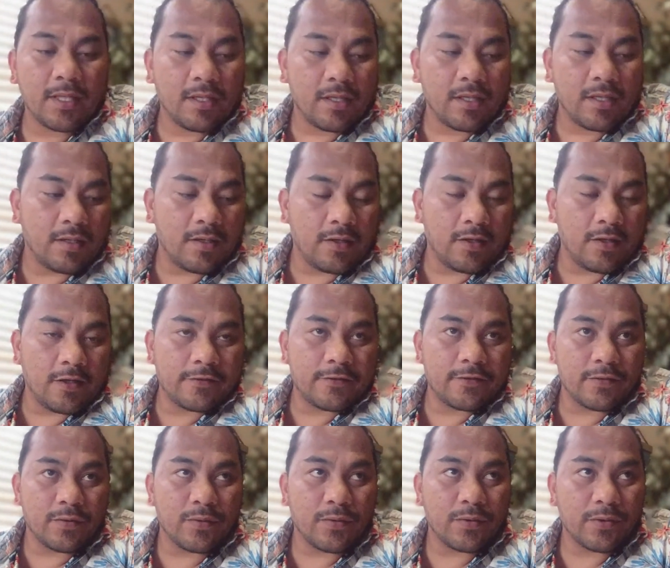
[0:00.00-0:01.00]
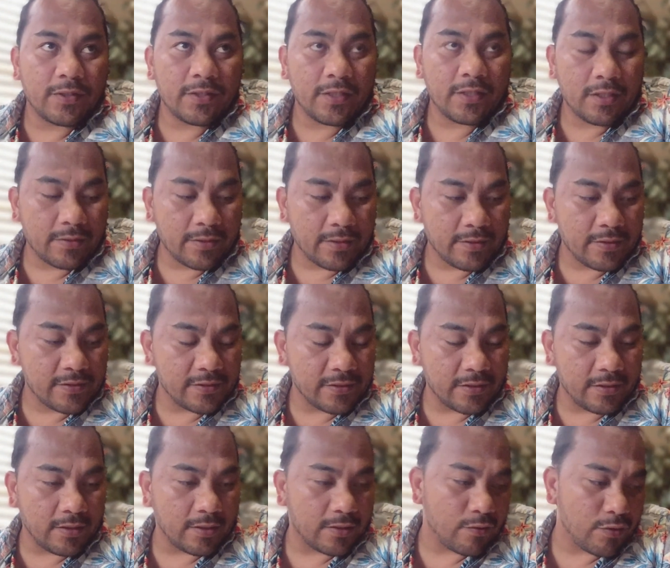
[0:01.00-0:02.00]
So there is
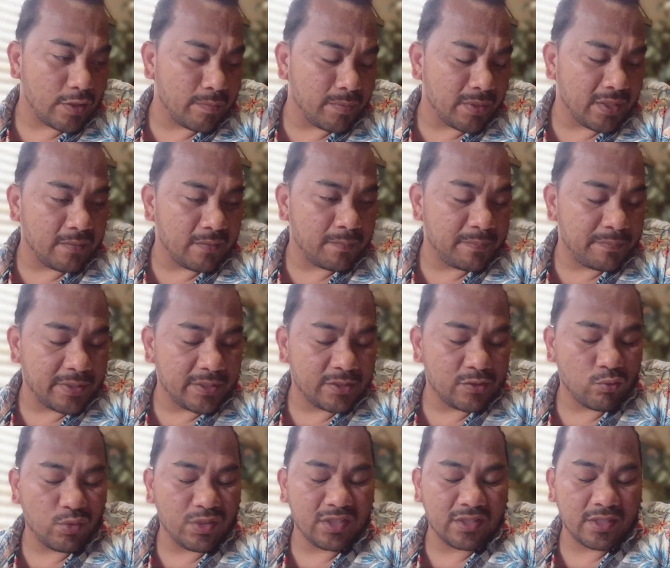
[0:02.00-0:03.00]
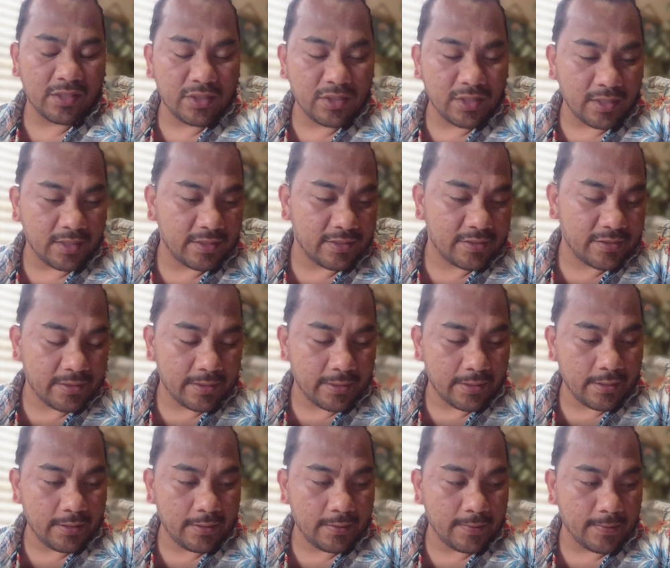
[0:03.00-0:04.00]
an agreement between the United
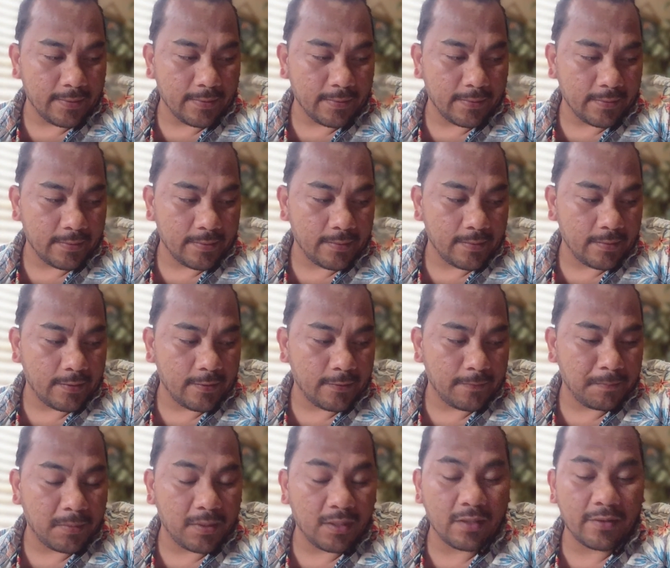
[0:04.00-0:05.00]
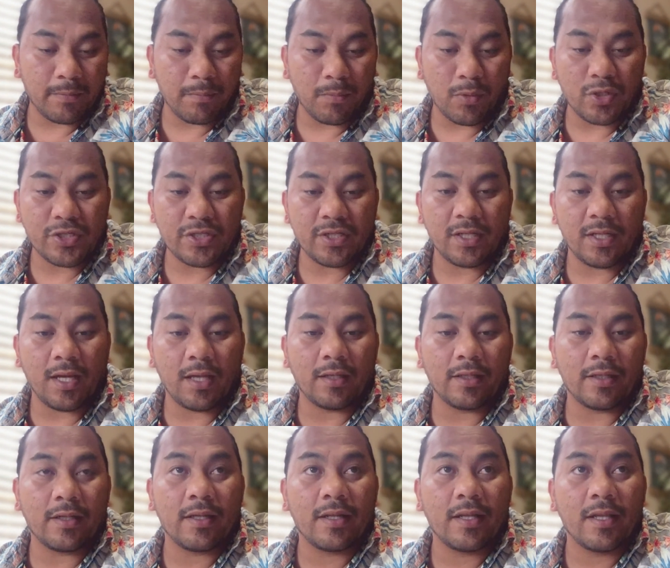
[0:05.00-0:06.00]
States and the Marshall
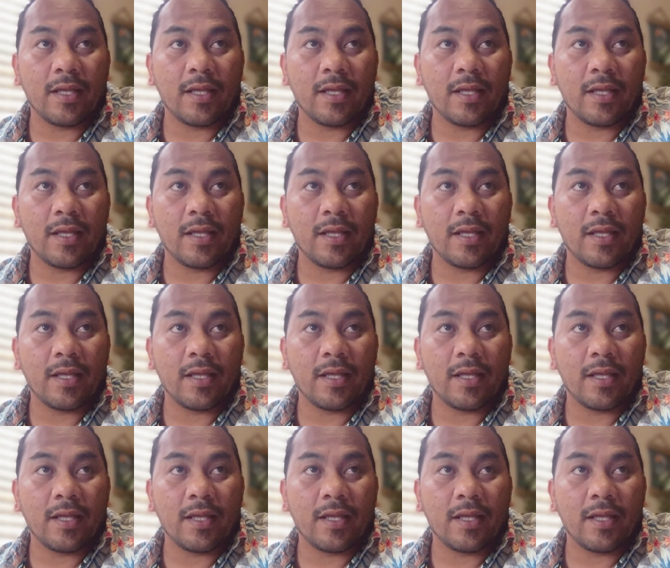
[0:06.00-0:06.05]
Island.